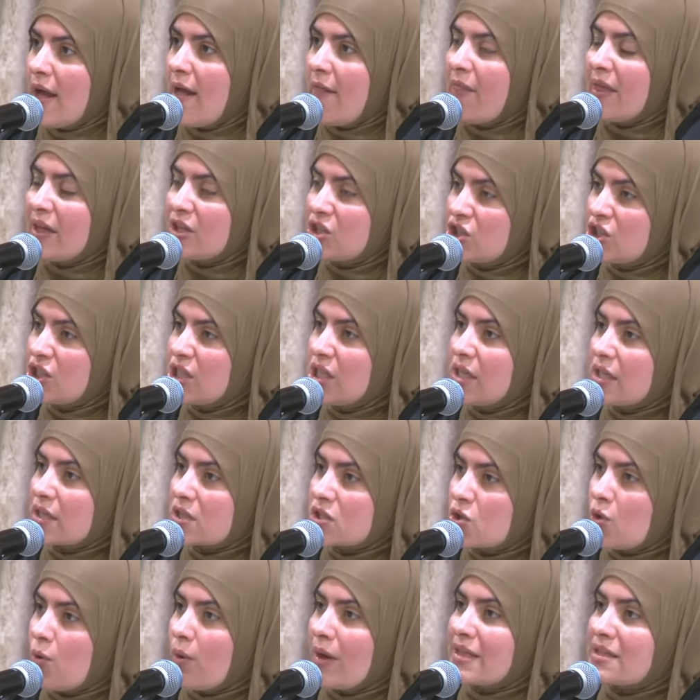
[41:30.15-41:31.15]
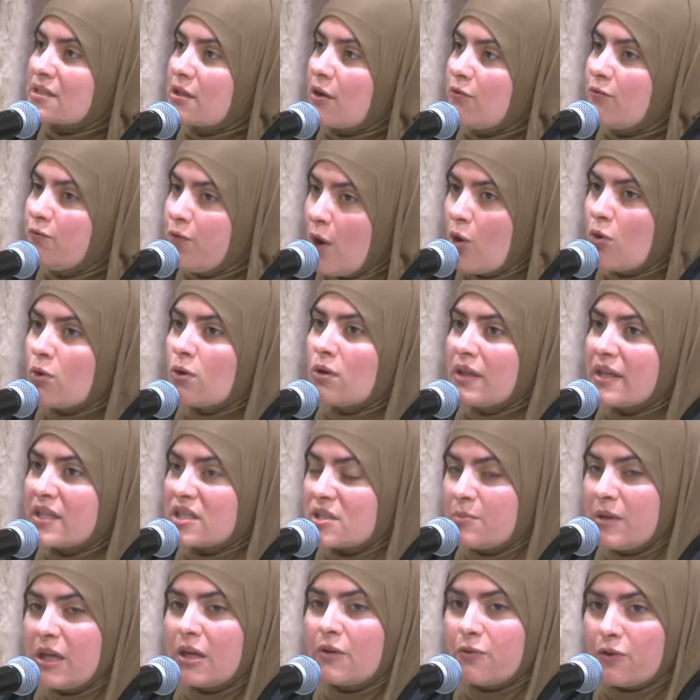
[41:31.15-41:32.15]
that she is going to vocally
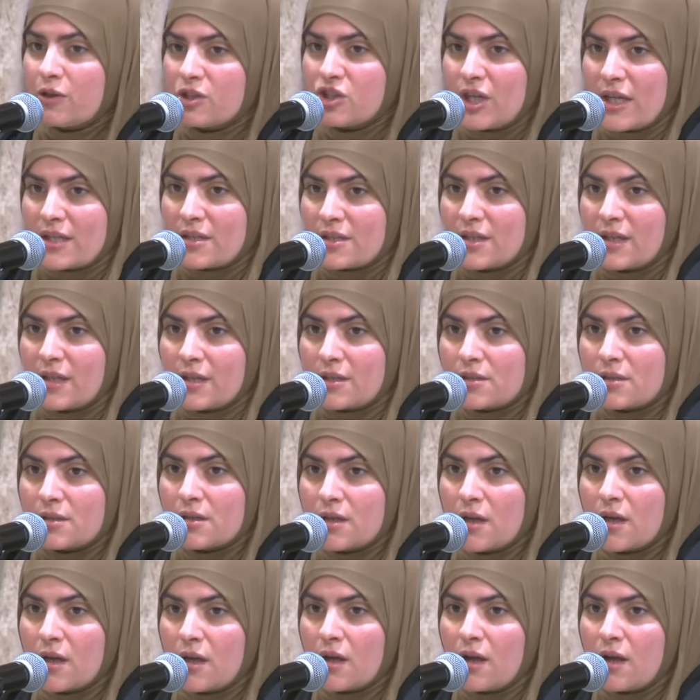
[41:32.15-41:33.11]
speak for justice.